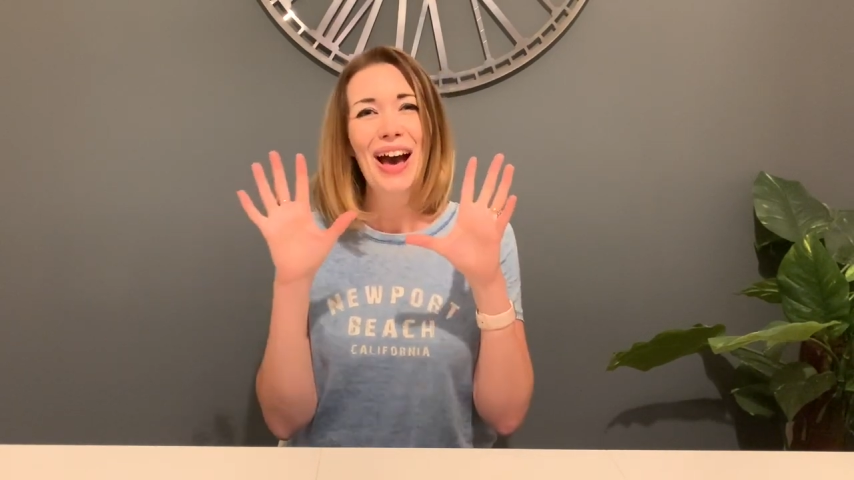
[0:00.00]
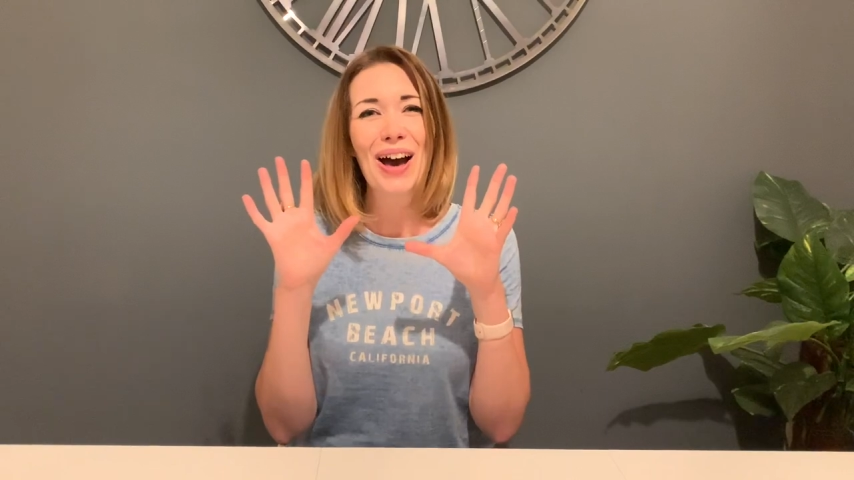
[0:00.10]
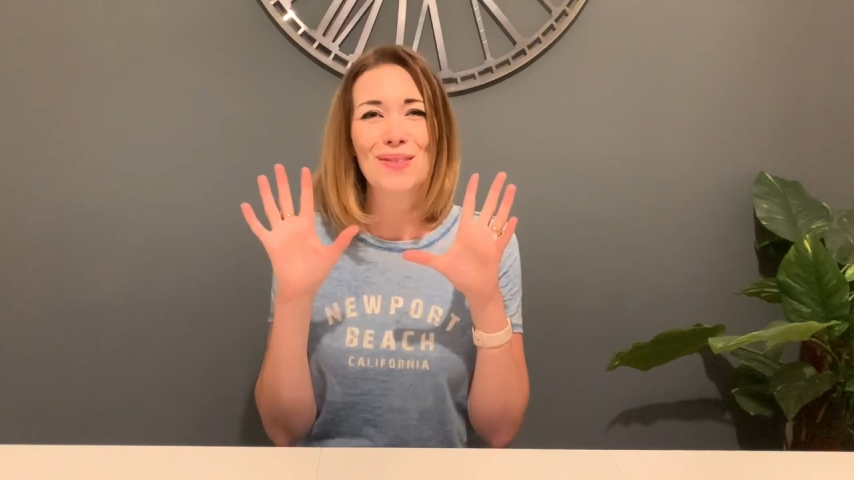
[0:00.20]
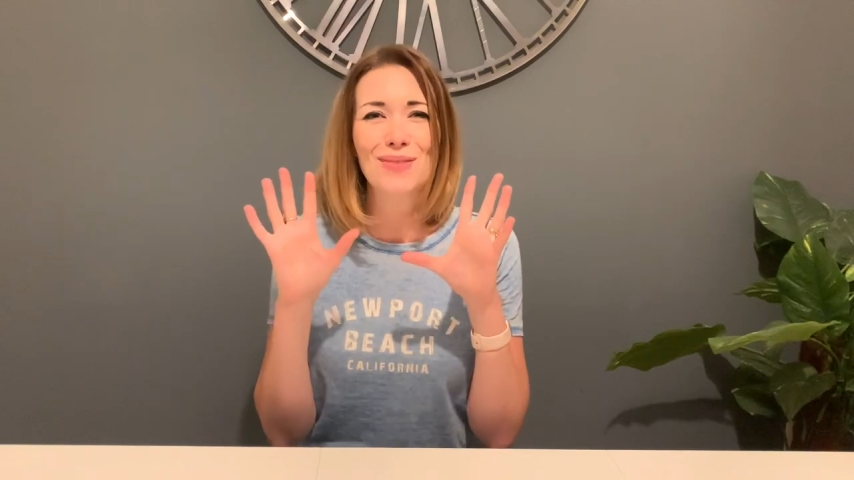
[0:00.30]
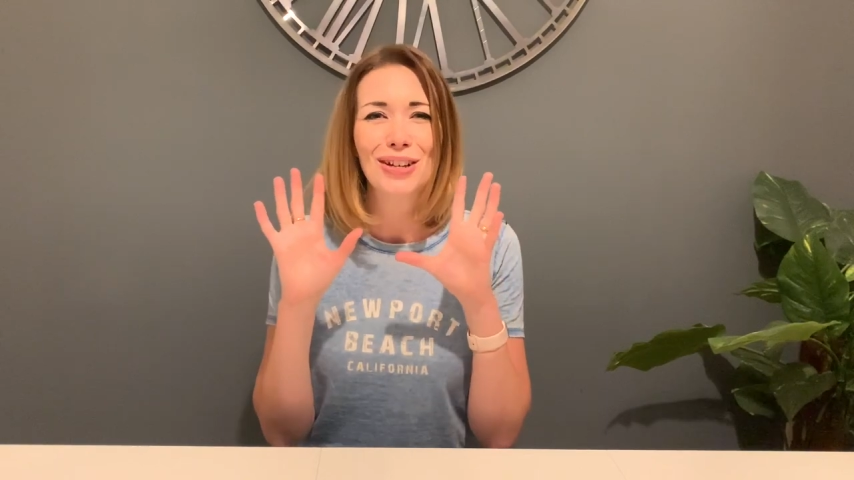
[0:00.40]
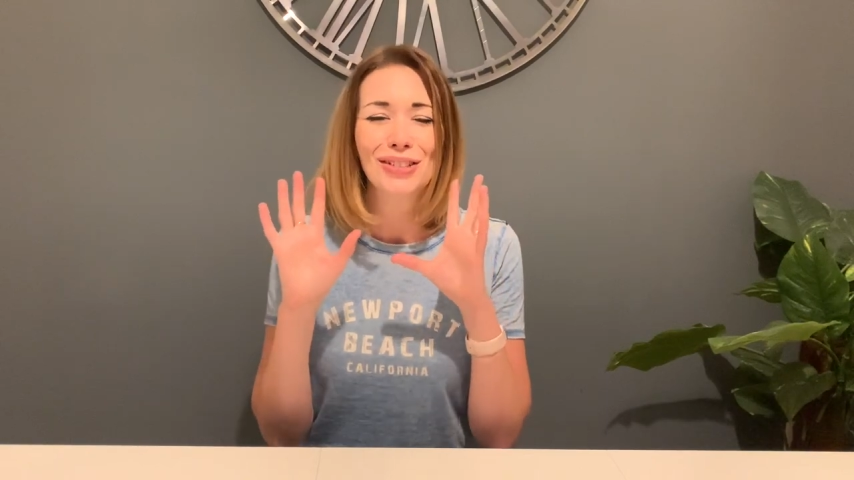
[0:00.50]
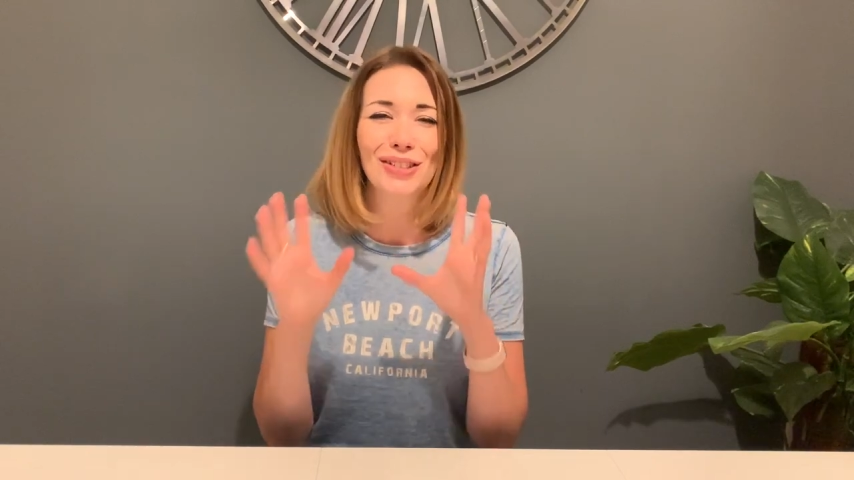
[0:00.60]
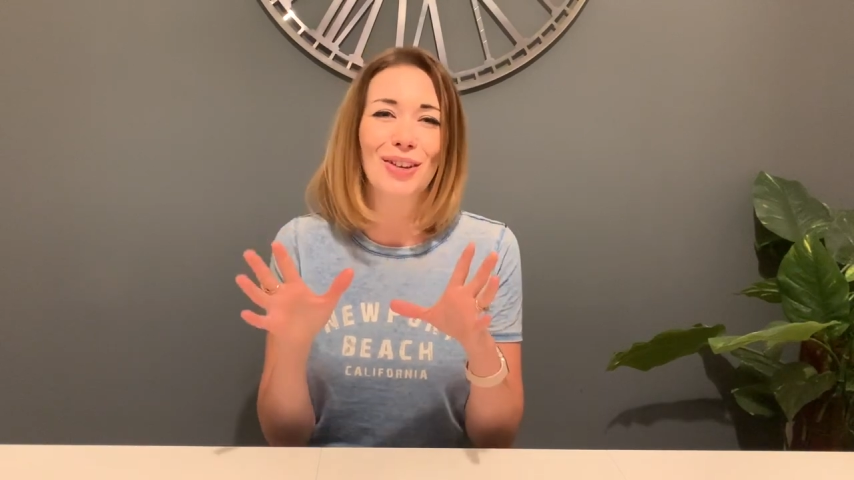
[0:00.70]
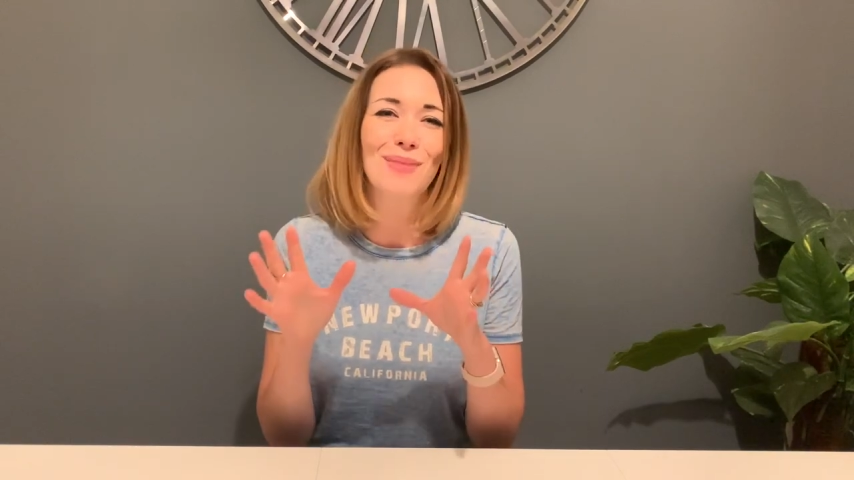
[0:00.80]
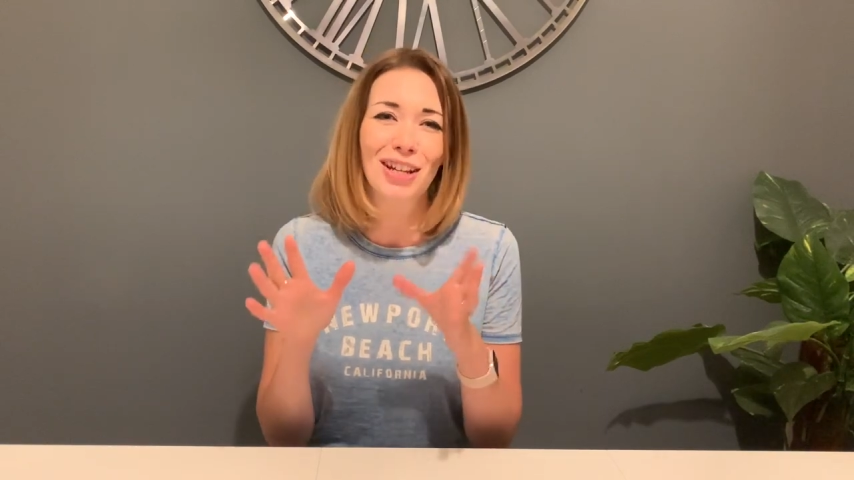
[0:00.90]
Um,
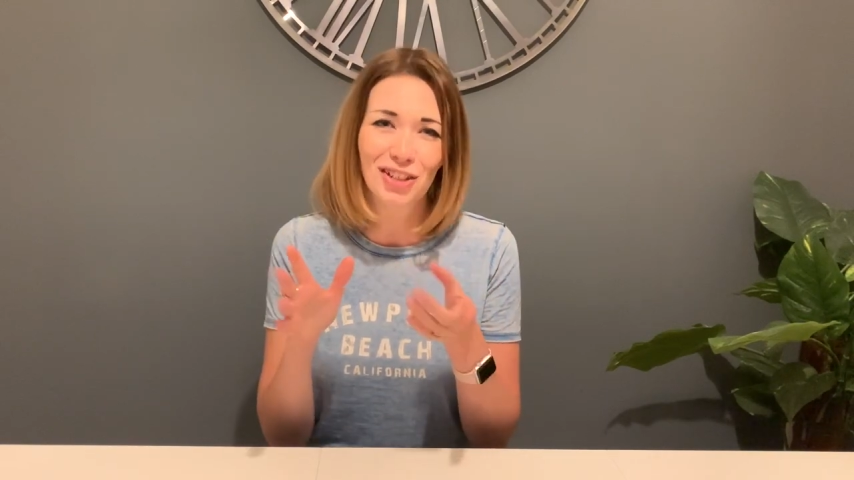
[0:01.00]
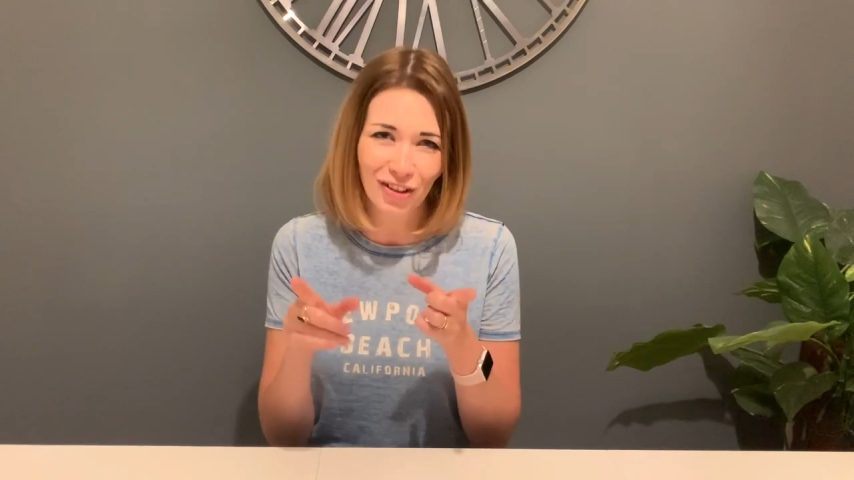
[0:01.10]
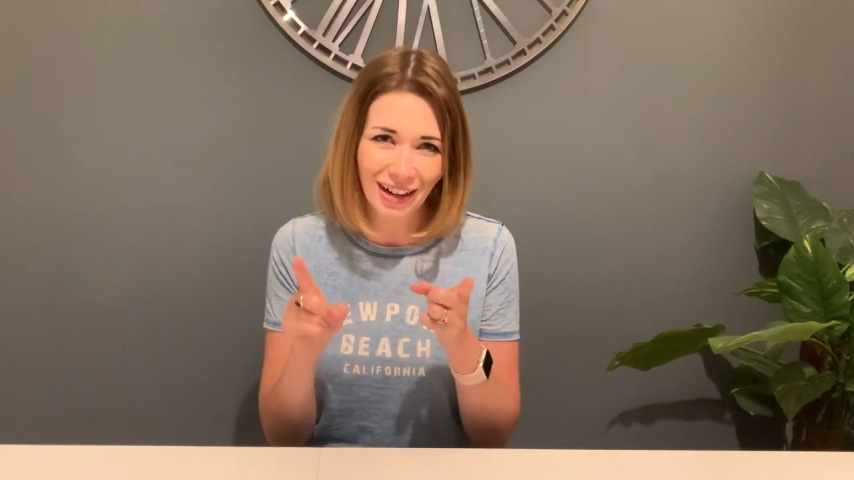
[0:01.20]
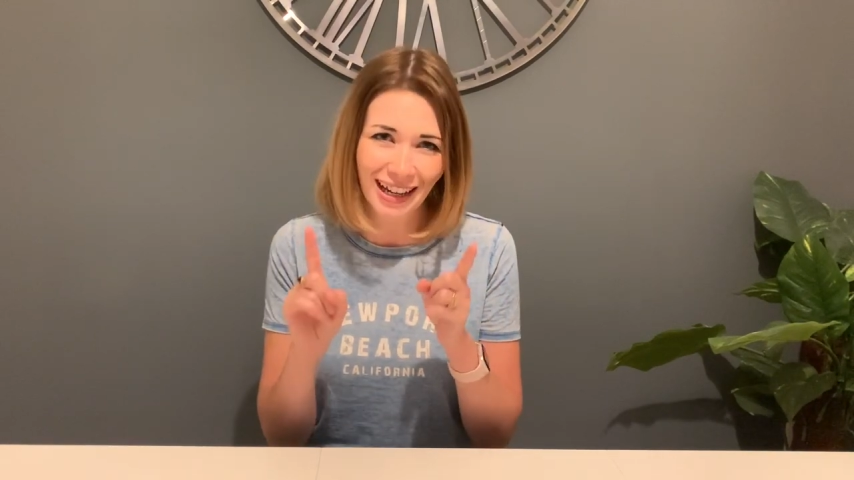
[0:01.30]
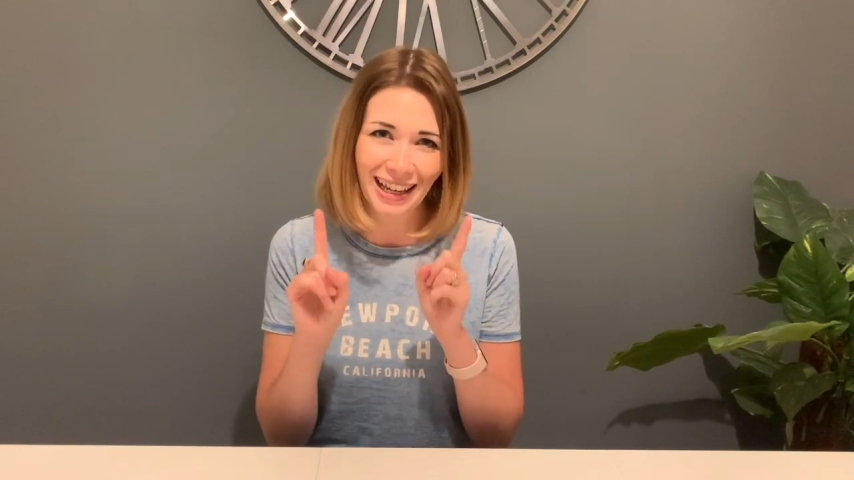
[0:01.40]
so make sure it